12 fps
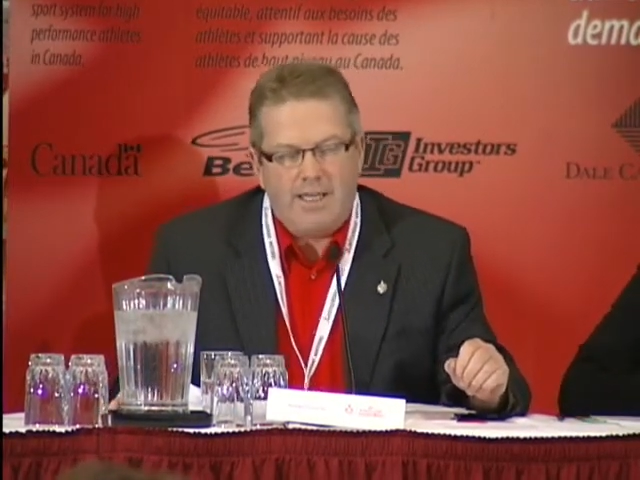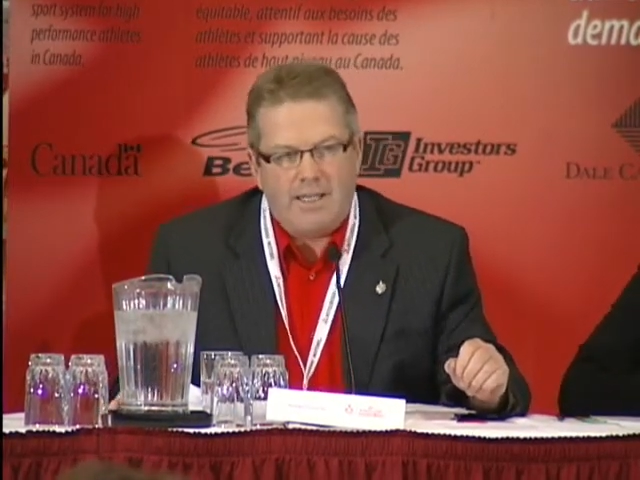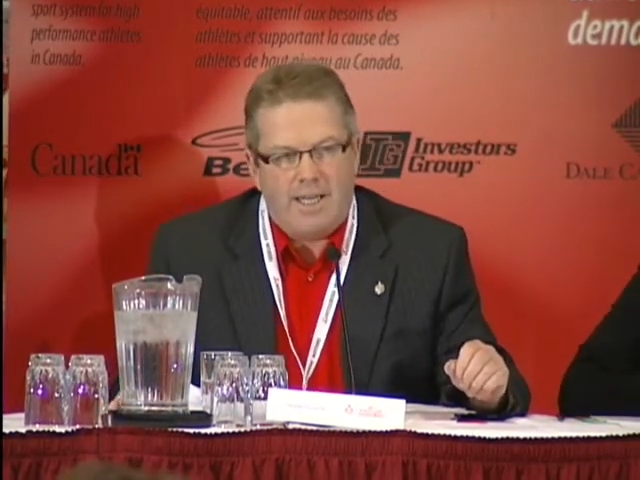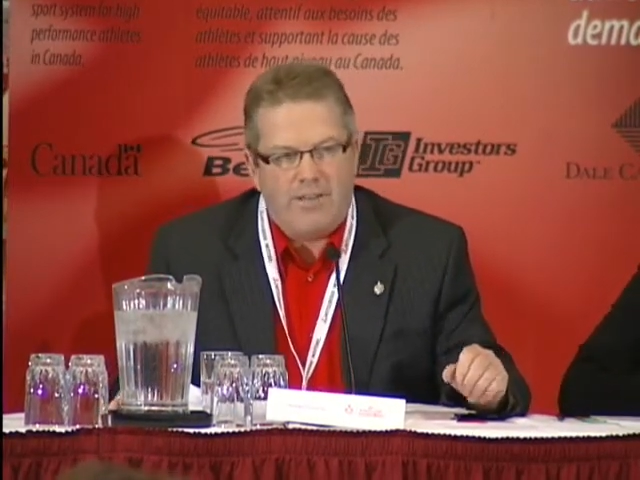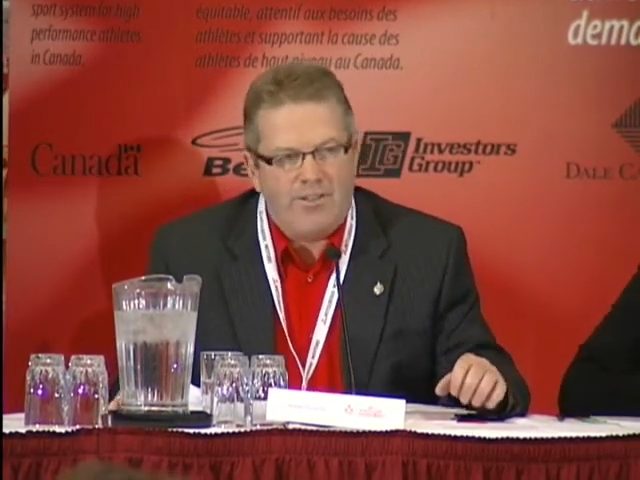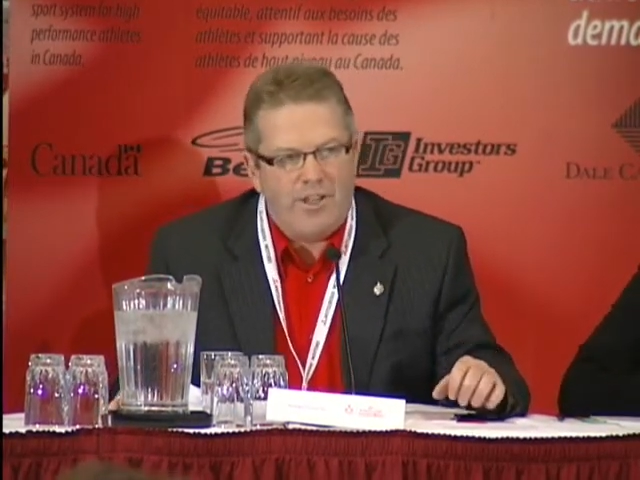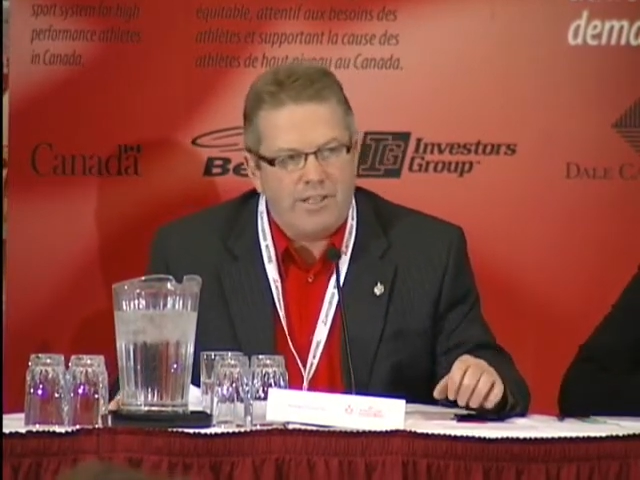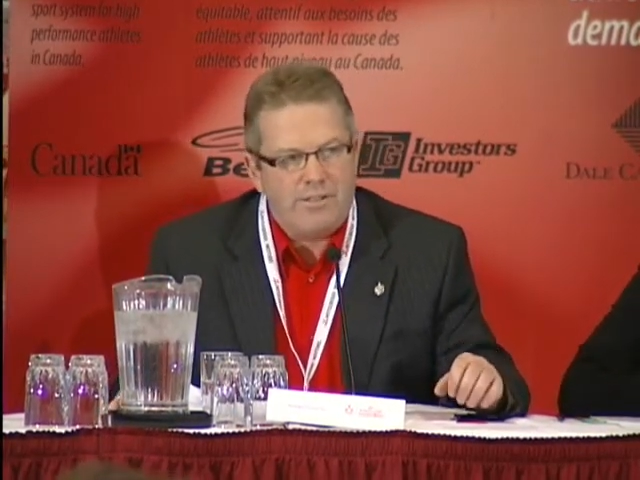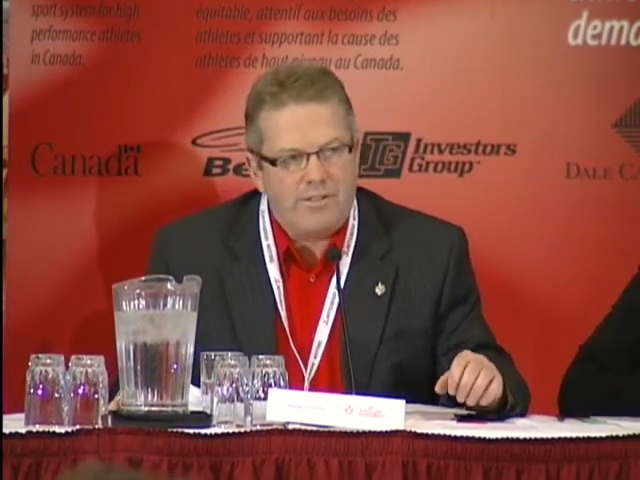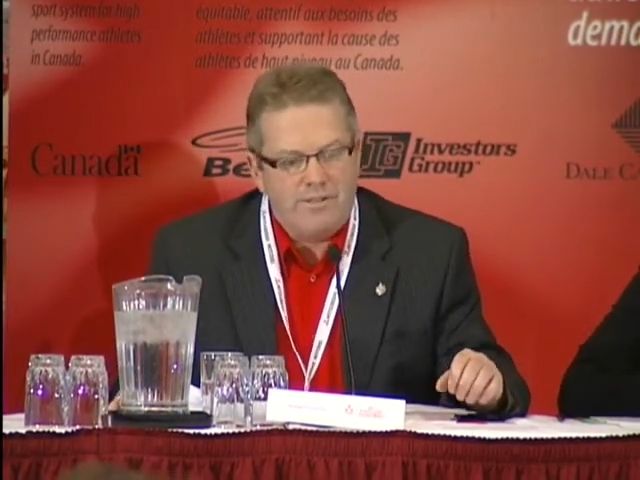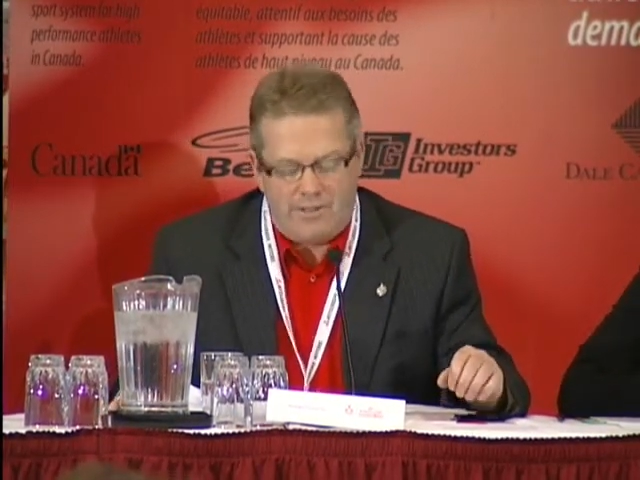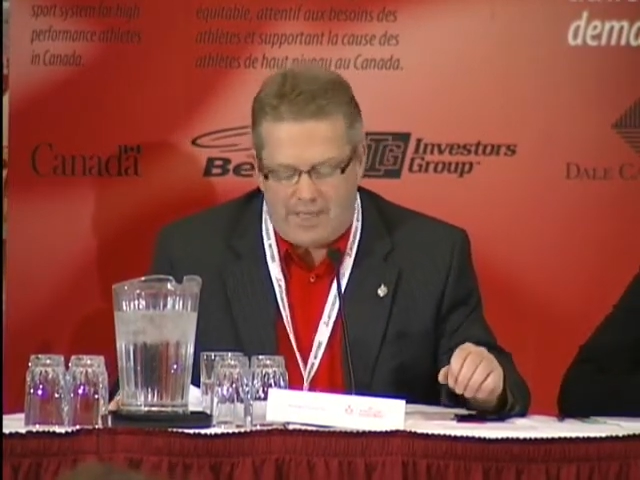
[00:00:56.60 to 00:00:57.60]
Again,
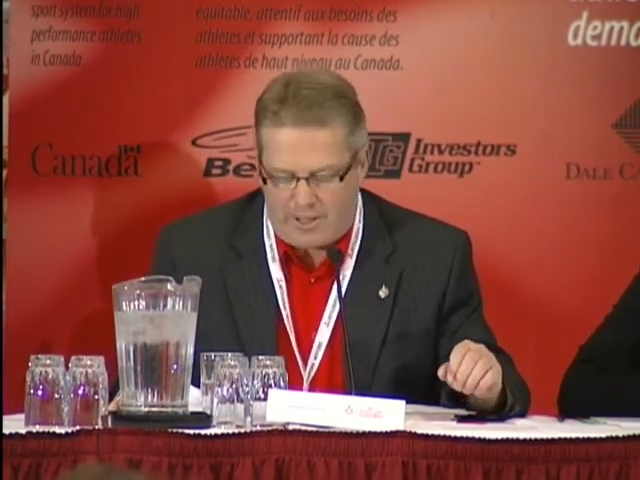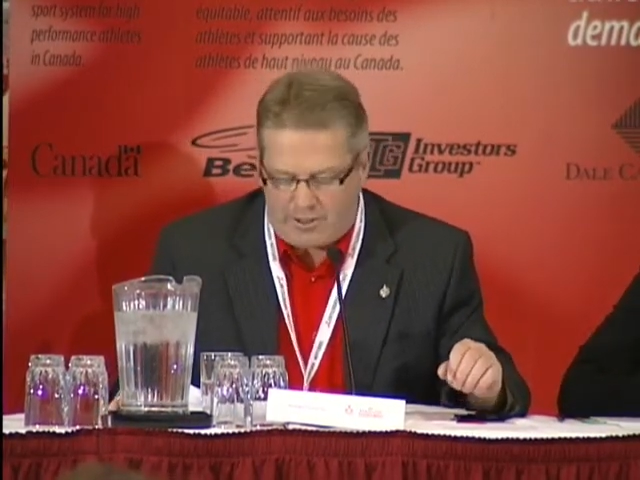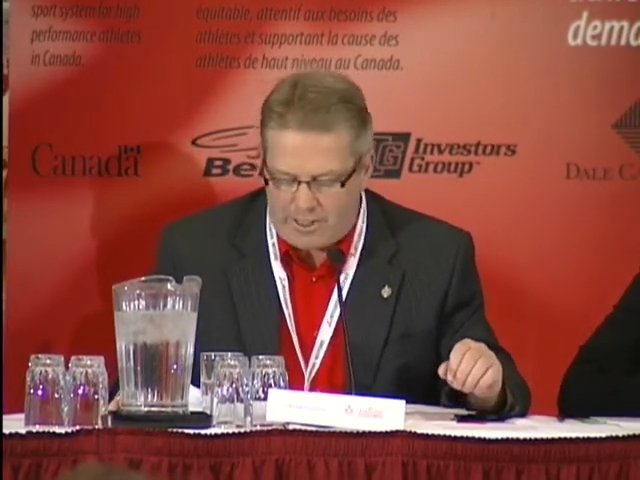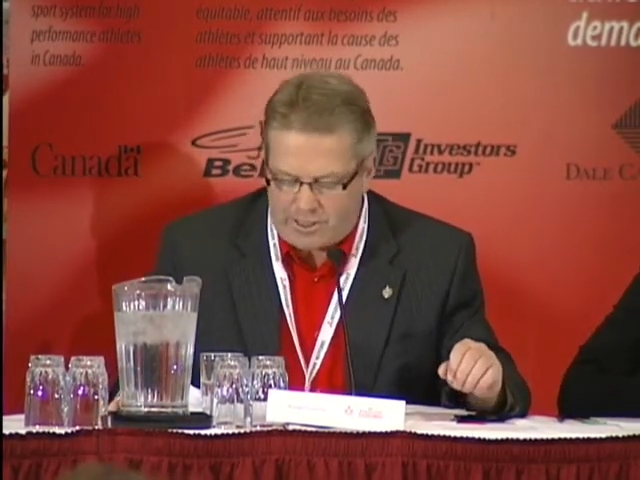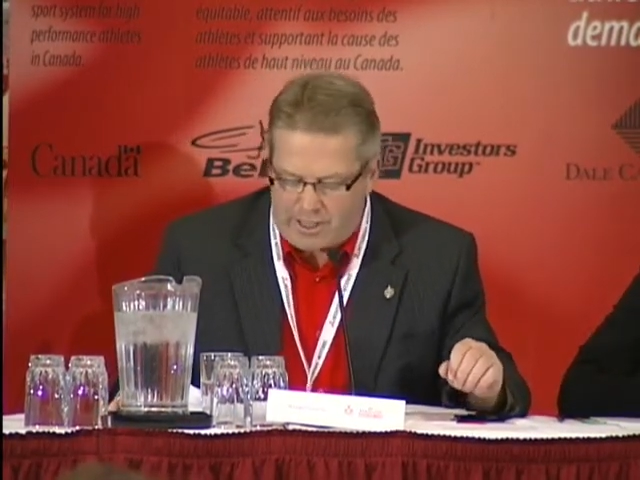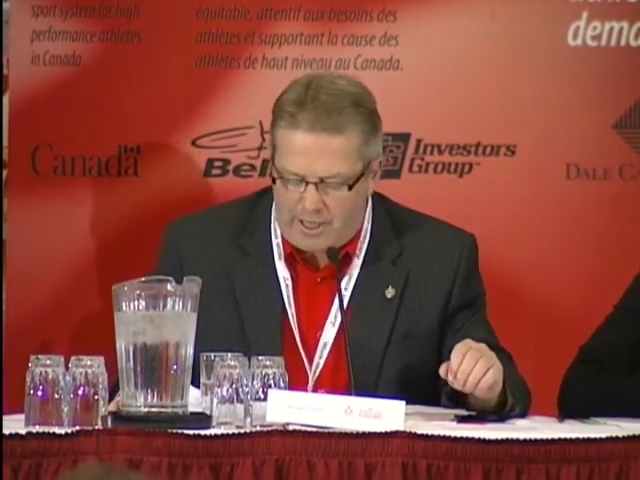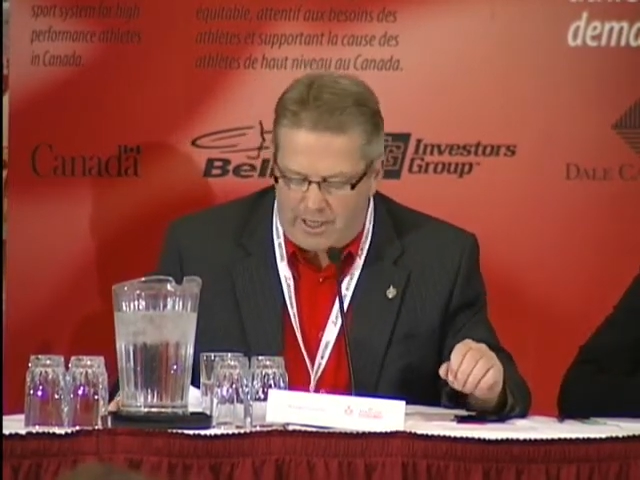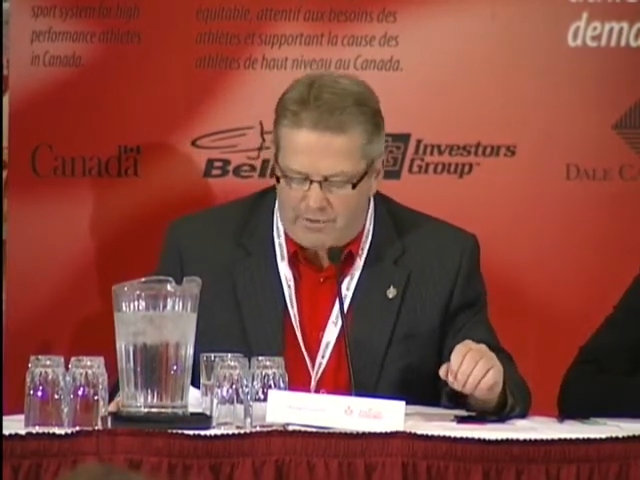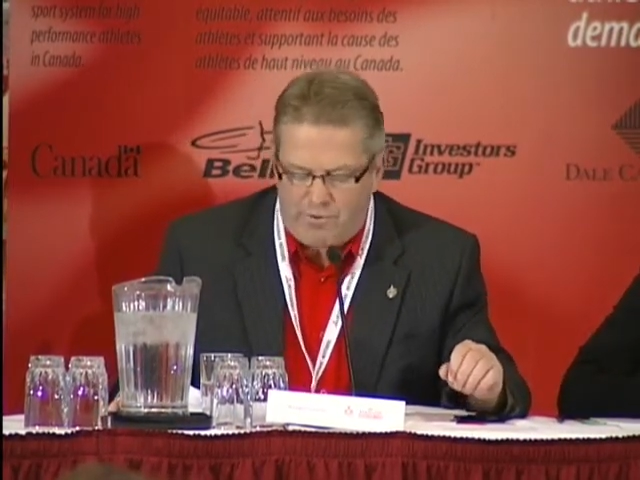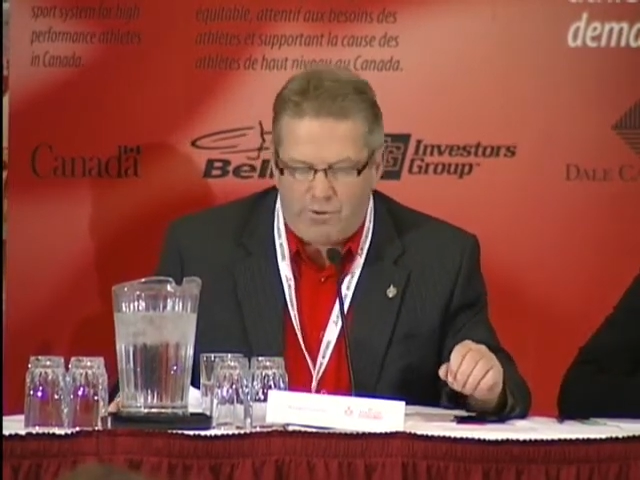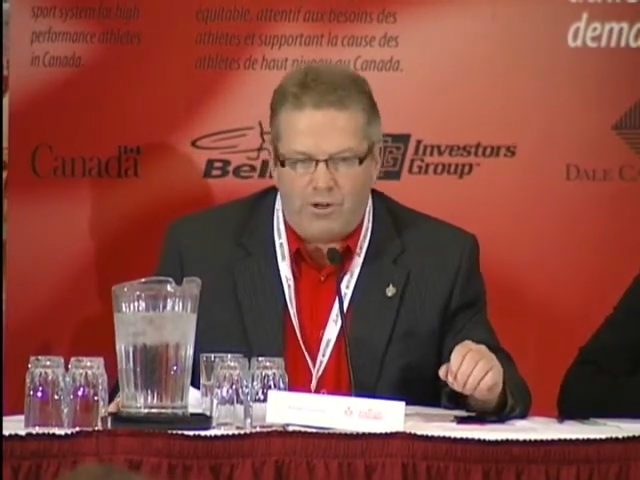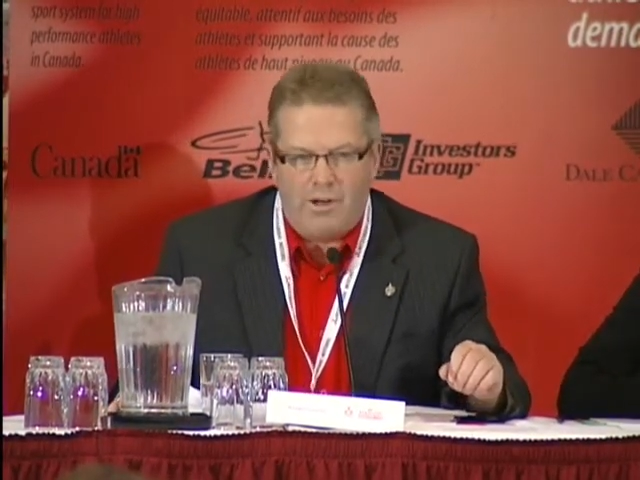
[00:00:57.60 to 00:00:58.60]
thanks to Athletes
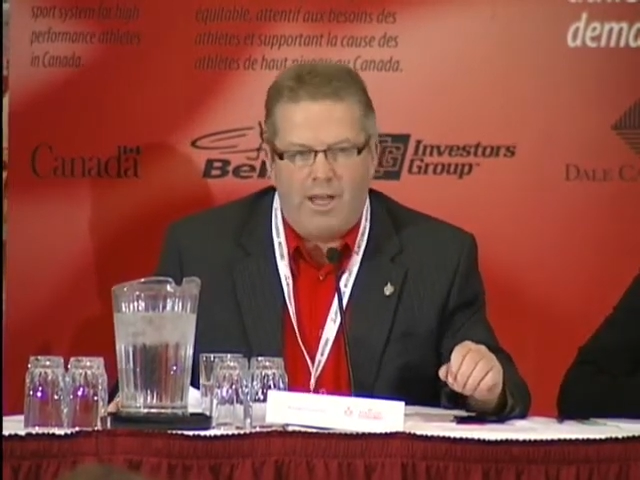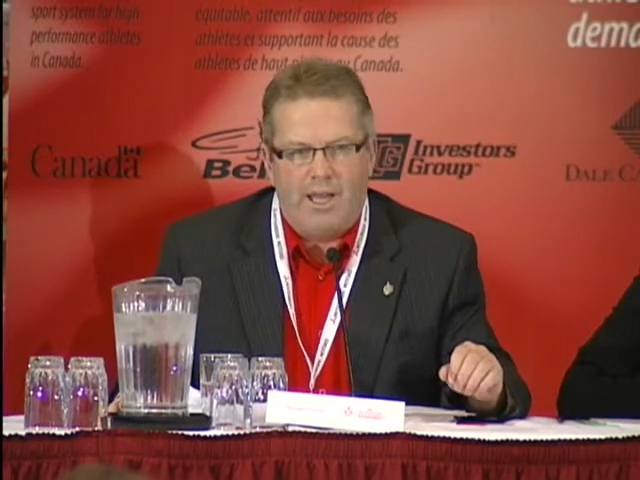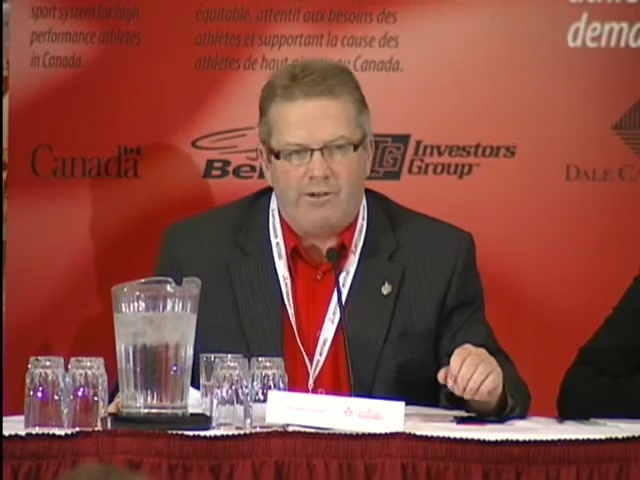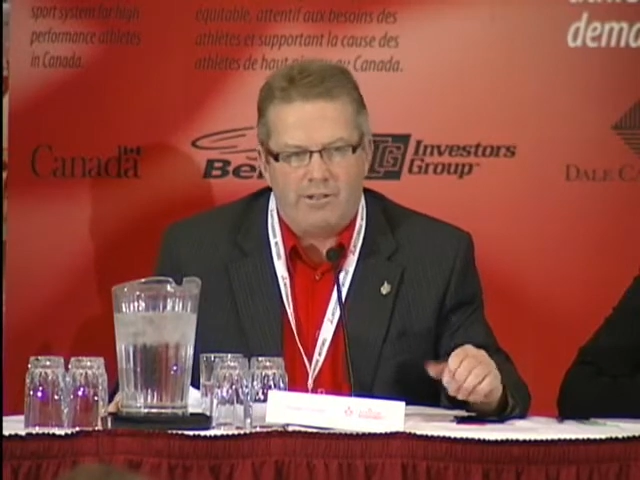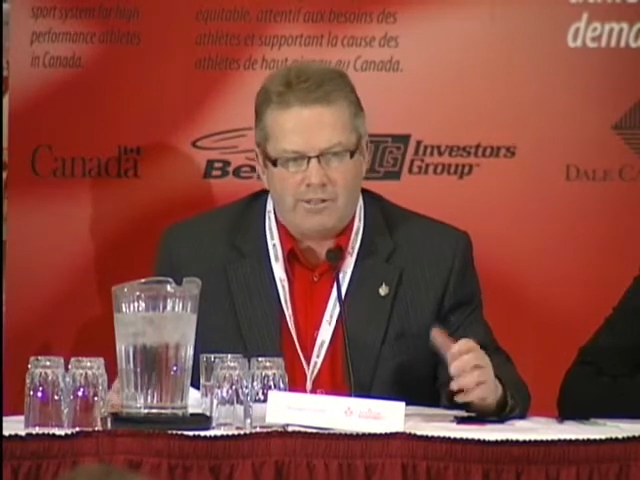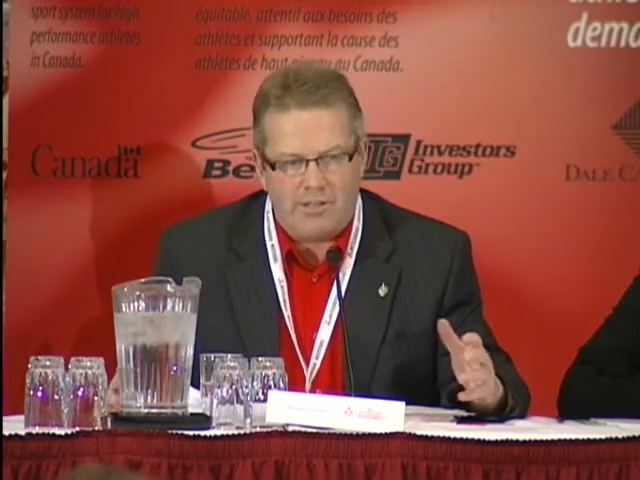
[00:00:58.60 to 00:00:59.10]
Can for allowing